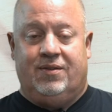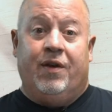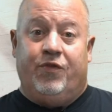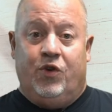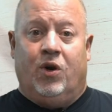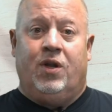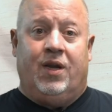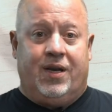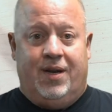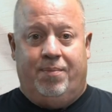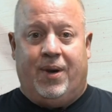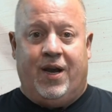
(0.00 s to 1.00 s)
If you're
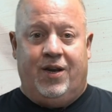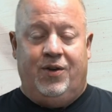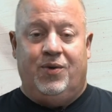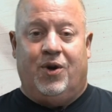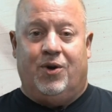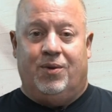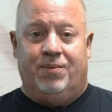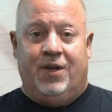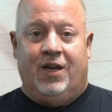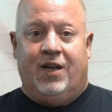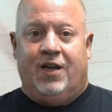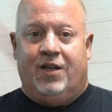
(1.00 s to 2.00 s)
looking to buy a new home,
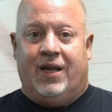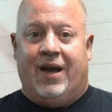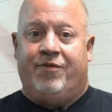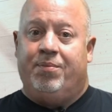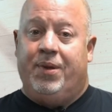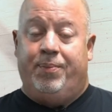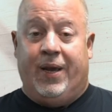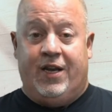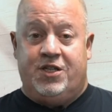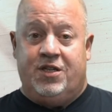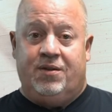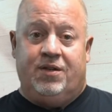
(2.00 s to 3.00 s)
you'll have to be
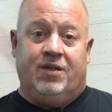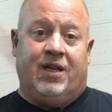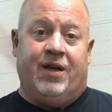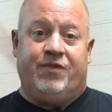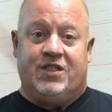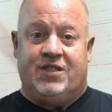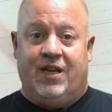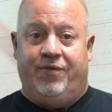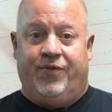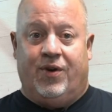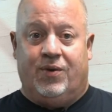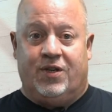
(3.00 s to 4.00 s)
patient, you'll have to stay
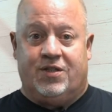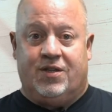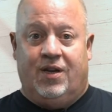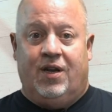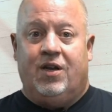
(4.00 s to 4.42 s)
focused.